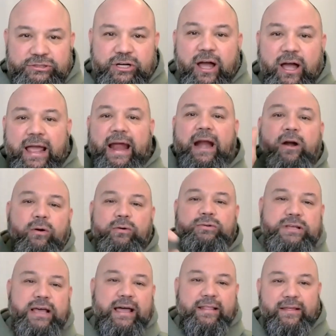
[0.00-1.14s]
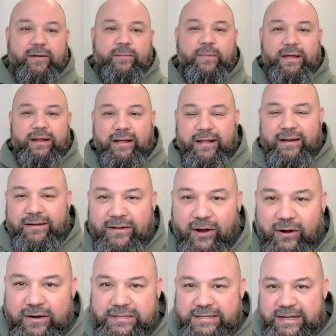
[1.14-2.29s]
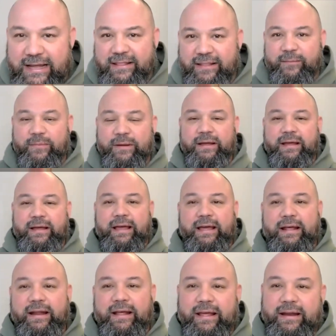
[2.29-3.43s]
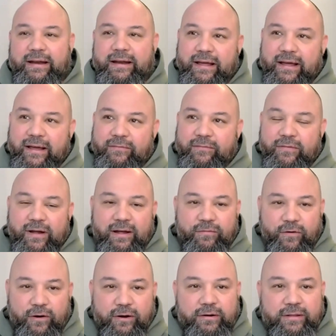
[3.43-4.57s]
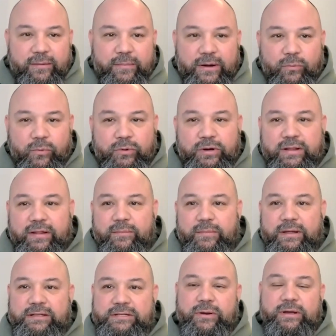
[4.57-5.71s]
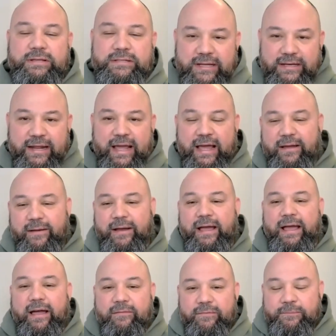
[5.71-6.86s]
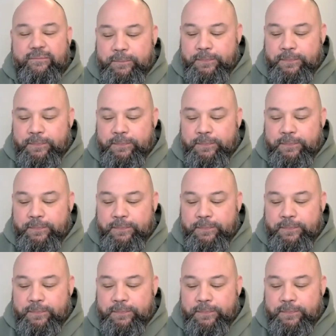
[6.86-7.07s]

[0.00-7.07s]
shot arrows at them and and darts at them and and I've I've hurt them and wounded them? And so I said, yeah, I have.